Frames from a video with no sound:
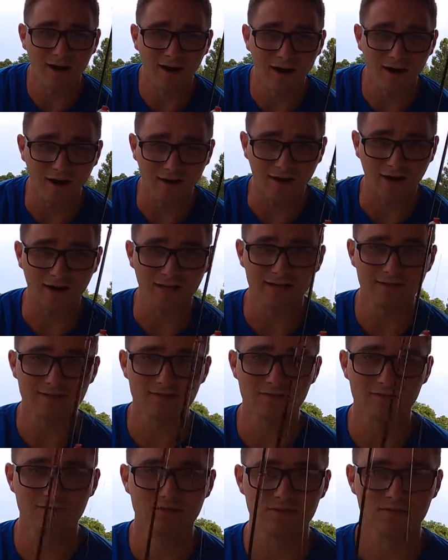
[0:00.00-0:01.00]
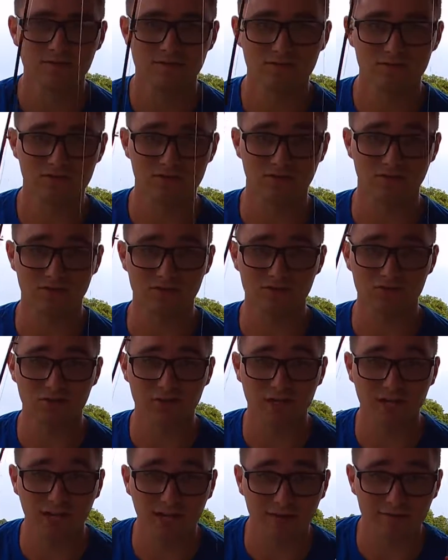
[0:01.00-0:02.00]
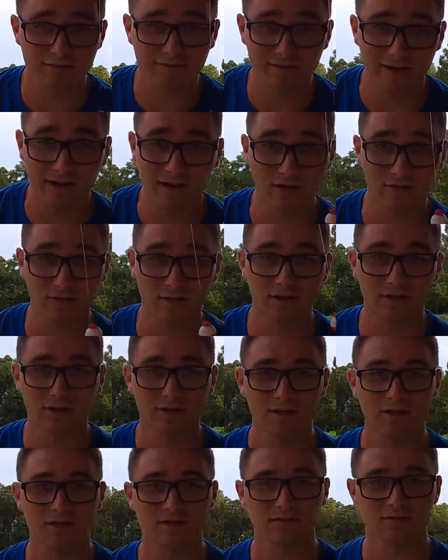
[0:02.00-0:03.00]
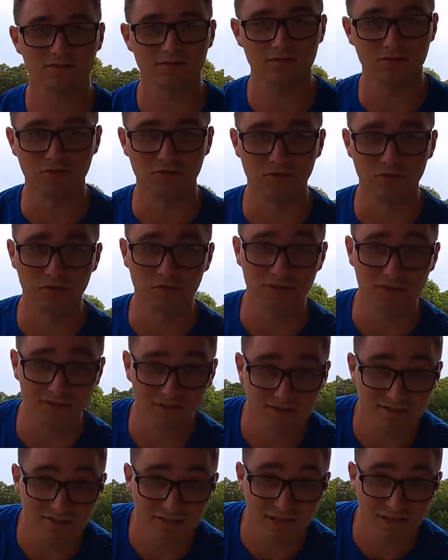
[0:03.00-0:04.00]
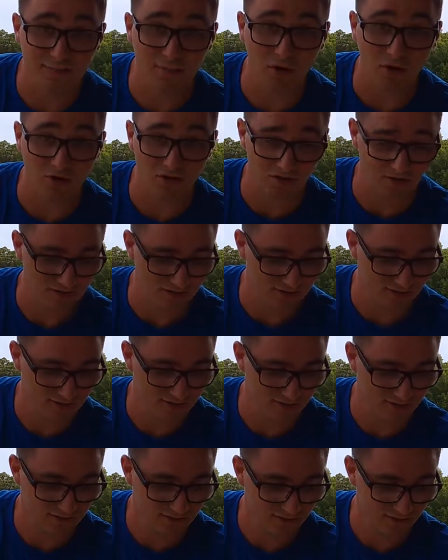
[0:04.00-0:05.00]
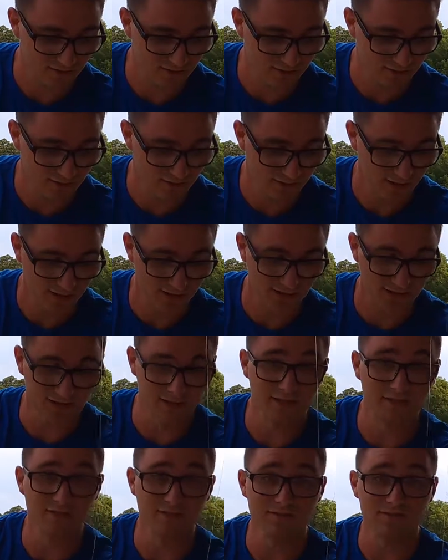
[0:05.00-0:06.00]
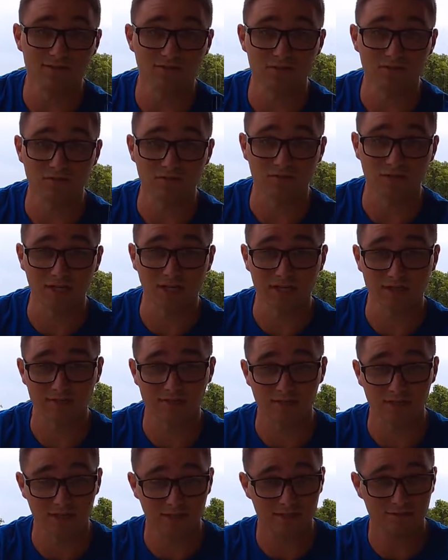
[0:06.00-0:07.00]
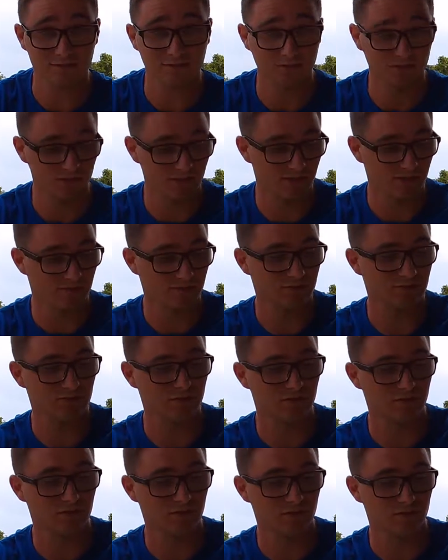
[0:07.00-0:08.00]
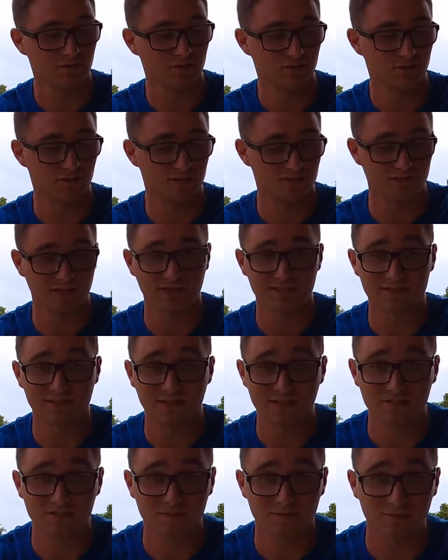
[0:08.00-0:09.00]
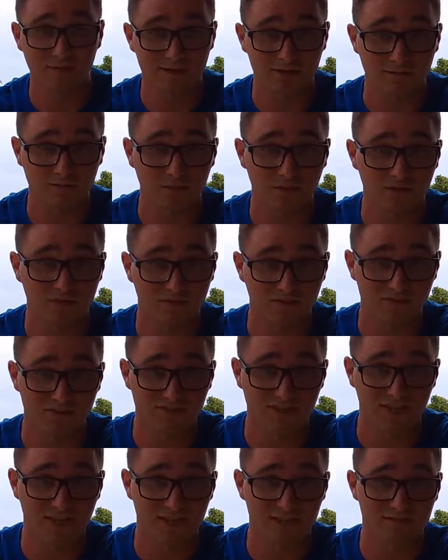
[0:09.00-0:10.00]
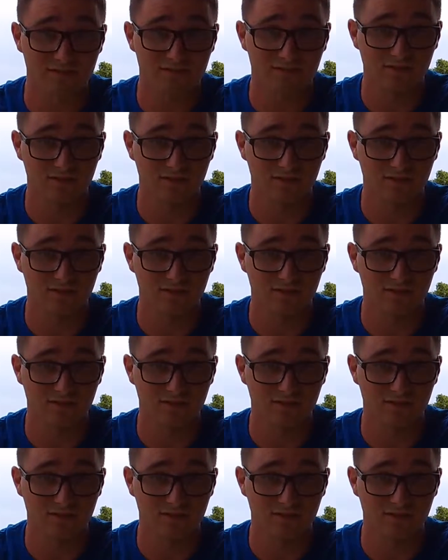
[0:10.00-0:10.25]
Alright, so the trick I've found to these city parks is to catch a nice bluegill. This guy's actually about the perfect size.